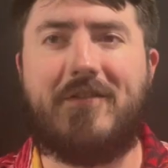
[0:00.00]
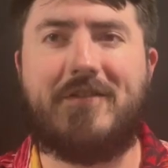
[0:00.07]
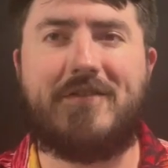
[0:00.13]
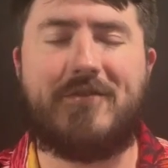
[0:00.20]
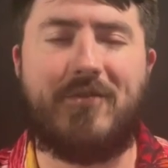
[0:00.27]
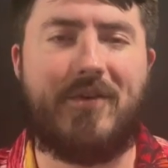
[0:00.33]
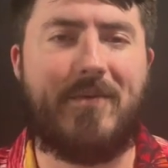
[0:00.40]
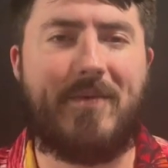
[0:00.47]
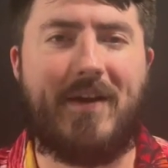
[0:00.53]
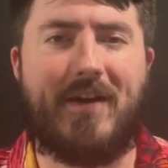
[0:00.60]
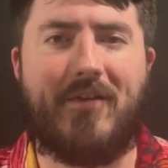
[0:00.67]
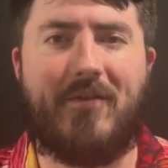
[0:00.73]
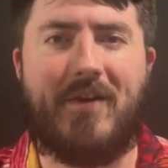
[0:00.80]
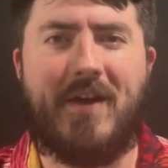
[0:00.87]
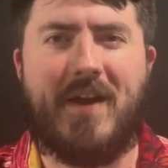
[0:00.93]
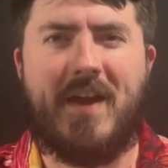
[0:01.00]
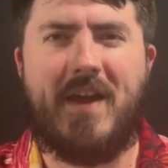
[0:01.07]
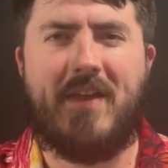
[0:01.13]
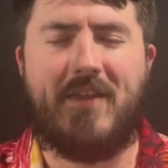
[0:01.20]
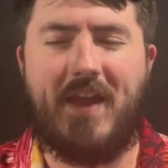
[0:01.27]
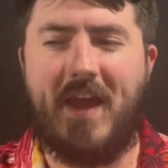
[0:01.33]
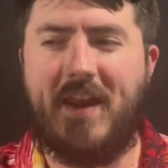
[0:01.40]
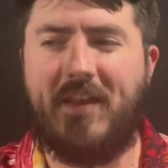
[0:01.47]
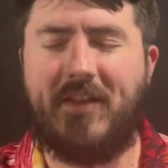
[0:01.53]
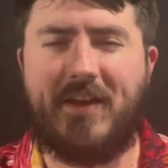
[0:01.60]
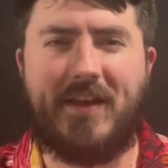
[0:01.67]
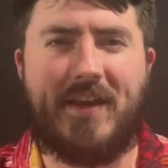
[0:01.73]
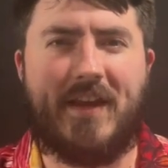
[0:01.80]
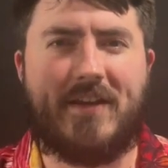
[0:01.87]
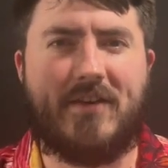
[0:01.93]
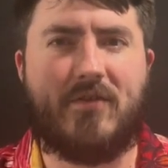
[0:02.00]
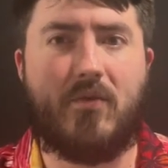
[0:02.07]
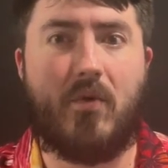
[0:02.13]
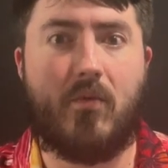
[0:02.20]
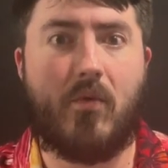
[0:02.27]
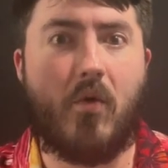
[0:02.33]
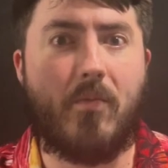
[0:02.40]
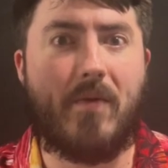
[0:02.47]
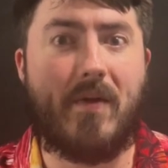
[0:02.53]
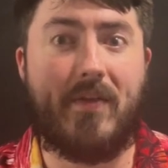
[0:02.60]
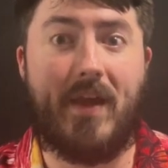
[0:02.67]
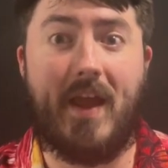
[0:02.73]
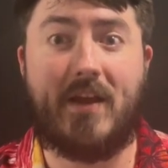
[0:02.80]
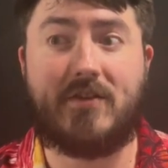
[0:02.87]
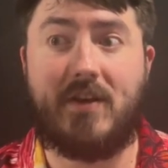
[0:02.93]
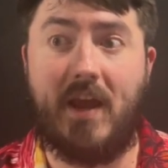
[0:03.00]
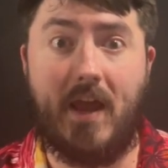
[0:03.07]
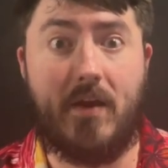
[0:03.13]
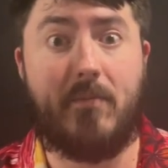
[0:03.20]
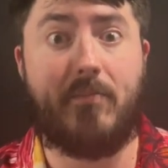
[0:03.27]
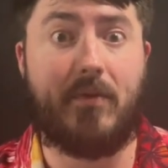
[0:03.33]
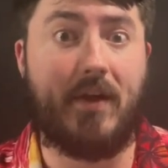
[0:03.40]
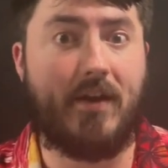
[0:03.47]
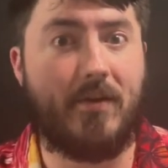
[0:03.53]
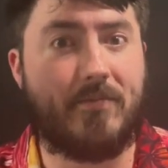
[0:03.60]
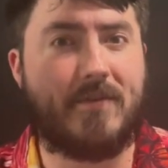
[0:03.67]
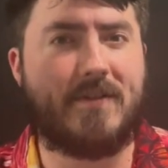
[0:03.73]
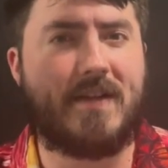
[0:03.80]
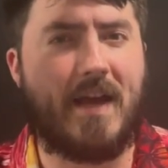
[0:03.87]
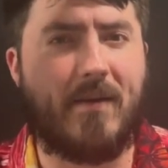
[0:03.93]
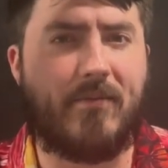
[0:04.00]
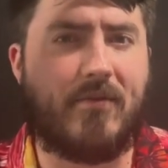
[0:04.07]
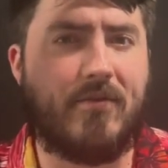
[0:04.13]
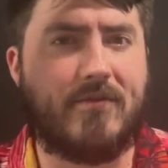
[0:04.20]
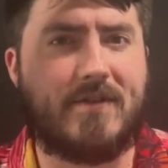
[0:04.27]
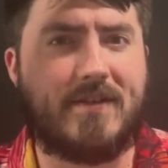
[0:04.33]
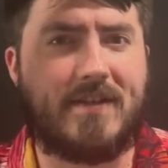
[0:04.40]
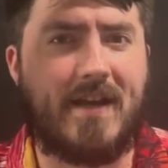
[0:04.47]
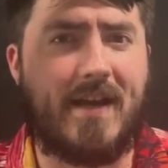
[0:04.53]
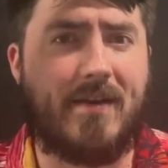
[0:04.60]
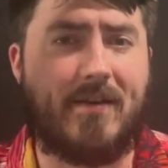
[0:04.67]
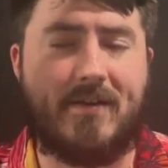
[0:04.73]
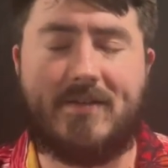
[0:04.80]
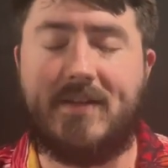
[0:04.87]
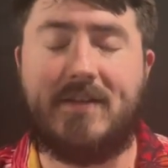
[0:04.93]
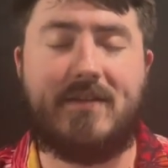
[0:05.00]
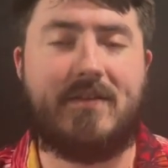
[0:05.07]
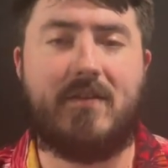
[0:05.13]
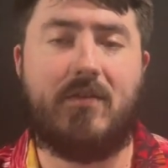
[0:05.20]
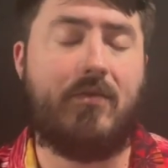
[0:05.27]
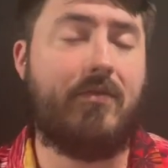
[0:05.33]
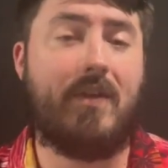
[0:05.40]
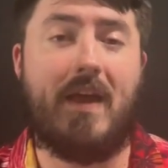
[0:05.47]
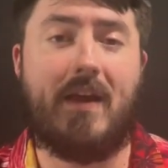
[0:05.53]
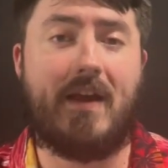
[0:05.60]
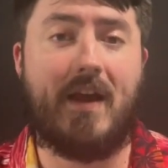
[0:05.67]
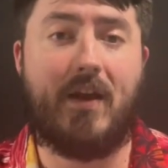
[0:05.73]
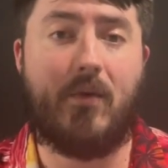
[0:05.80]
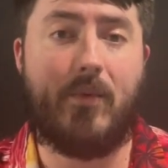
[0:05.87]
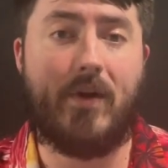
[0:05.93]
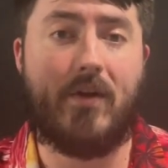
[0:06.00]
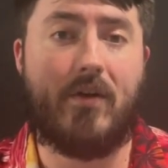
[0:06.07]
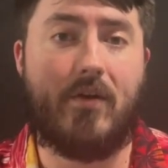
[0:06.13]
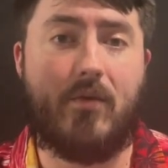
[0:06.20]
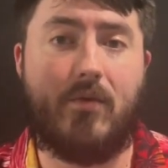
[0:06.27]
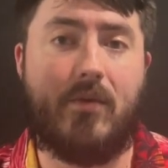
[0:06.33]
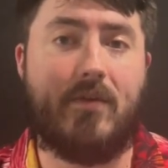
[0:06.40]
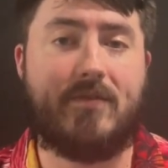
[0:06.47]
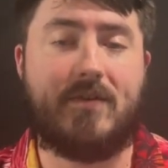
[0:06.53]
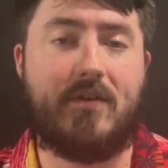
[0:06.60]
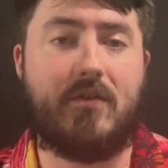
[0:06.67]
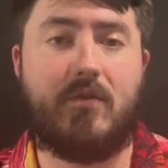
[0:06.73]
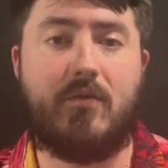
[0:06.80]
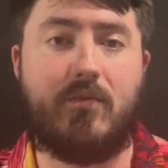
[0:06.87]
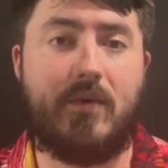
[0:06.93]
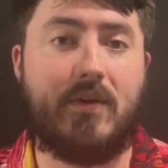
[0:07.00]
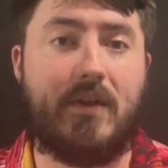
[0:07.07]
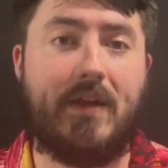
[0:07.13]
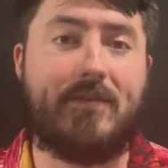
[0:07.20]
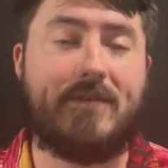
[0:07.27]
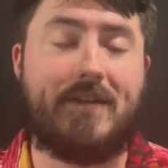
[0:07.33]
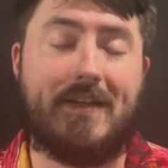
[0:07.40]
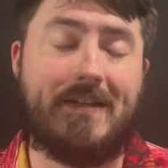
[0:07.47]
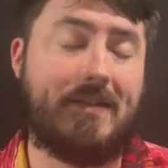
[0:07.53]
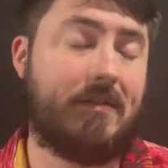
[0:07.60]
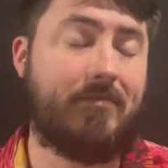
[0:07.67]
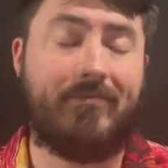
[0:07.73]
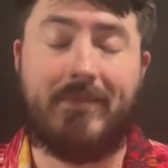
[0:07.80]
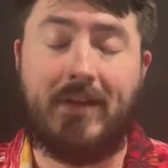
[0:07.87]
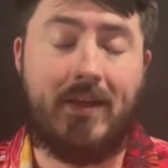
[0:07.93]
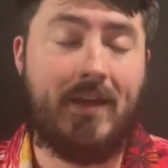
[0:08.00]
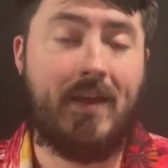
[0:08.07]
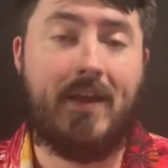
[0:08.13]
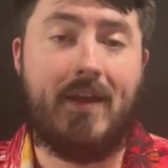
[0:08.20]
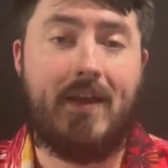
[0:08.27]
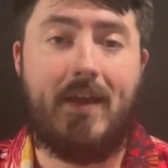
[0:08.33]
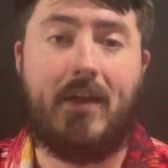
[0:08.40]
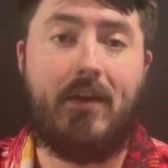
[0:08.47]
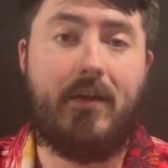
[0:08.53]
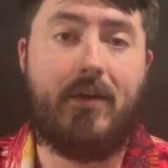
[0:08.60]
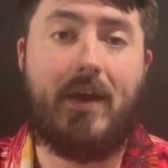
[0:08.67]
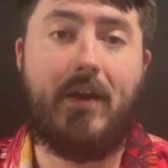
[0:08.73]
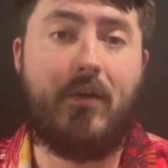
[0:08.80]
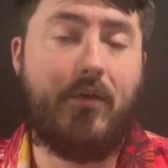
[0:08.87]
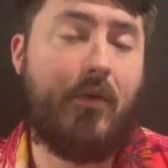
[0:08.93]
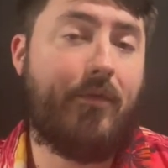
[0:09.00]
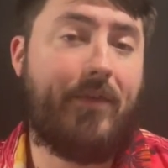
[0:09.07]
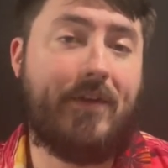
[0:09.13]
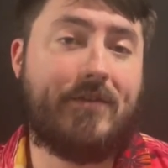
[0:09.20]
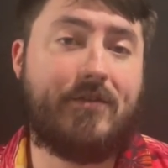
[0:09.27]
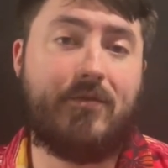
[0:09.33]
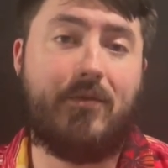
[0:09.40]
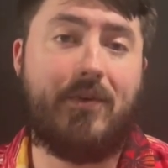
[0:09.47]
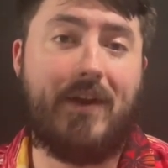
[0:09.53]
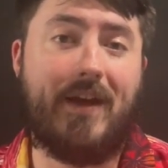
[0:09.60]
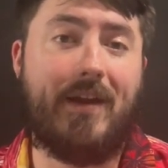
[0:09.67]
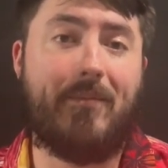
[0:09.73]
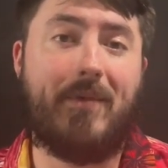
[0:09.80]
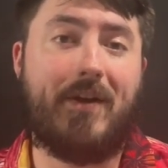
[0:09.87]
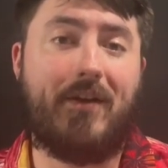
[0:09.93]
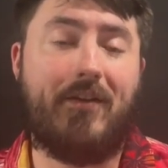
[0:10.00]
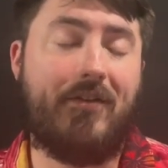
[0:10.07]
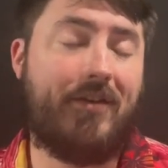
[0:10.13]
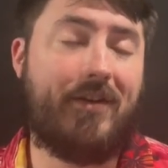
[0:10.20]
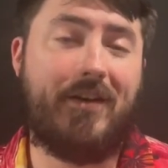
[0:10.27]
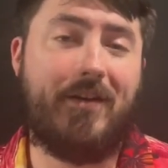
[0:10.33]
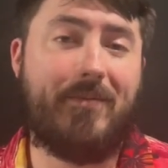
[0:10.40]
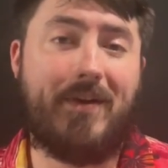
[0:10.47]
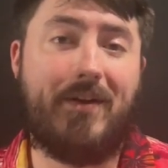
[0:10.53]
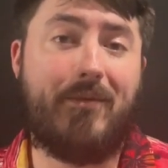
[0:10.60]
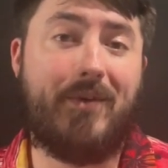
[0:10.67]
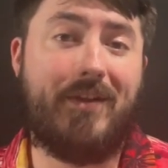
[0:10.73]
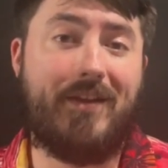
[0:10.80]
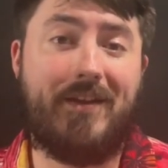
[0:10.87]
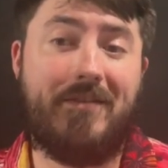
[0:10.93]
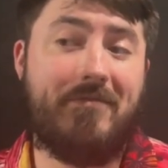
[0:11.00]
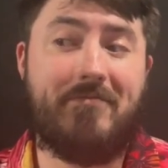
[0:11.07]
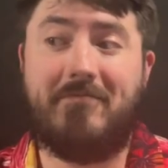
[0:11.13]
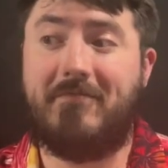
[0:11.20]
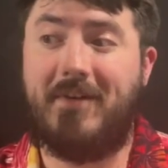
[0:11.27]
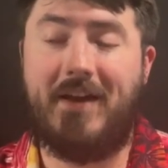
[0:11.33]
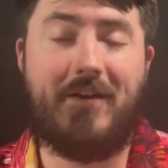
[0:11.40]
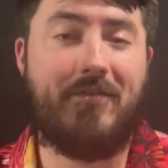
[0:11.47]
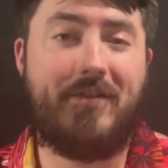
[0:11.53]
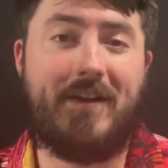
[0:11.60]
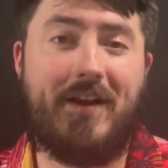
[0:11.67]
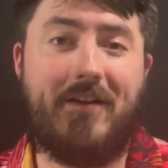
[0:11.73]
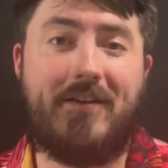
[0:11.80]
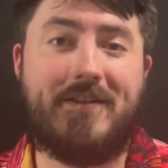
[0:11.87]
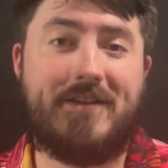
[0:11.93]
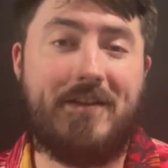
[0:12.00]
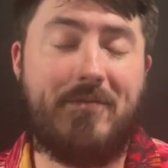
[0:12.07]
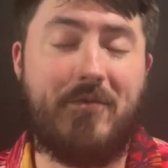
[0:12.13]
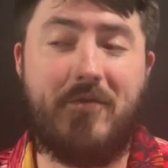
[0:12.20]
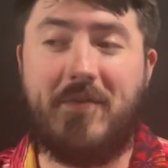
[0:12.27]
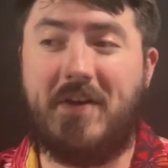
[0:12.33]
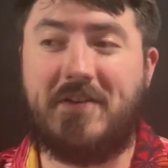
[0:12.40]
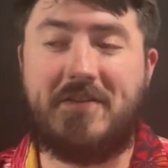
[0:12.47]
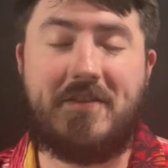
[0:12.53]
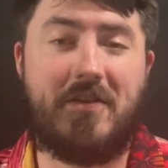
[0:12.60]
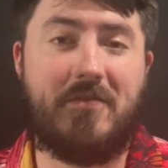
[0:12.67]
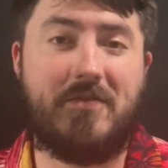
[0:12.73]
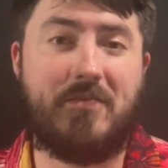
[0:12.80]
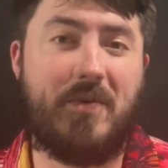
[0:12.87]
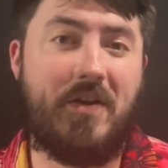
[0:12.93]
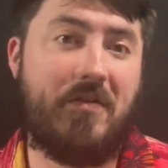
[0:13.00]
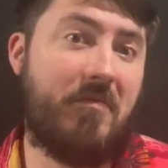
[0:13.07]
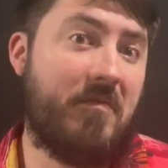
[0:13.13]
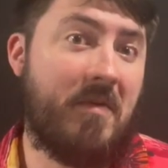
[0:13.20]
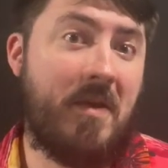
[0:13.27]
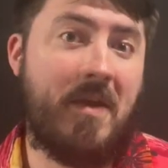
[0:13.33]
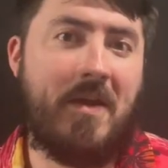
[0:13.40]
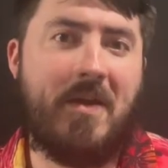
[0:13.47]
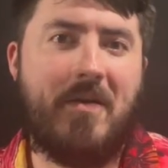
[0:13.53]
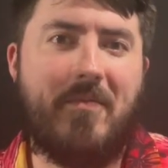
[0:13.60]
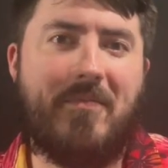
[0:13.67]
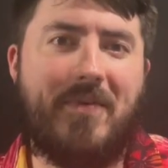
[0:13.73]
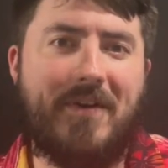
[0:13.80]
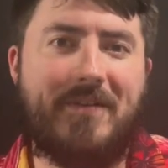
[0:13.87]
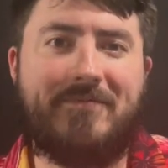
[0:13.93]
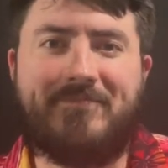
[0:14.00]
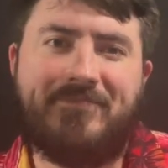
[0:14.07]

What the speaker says: story about how they had it like connected to a rope, and they actually had a blade up to Tom Cruise's eye, because he's that kind of weirdo who loves to do real life stunts. I don't know if that's true or not. I'm not going to look it up. I don't care, because in the movie I just thought it was weird. But